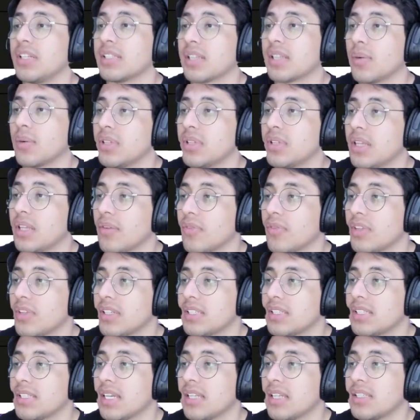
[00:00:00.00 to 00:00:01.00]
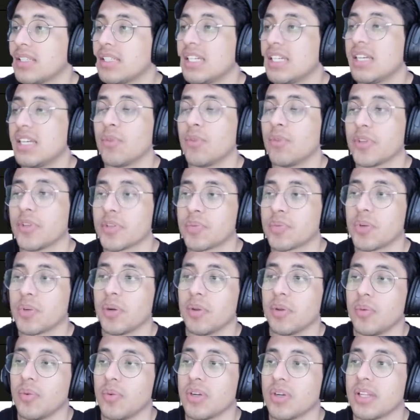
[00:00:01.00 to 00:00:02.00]
I would definitely say Teemo's probably
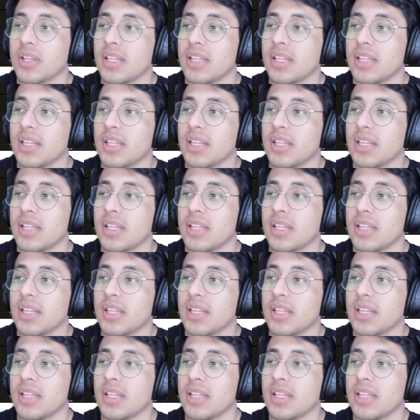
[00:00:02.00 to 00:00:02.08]
one of the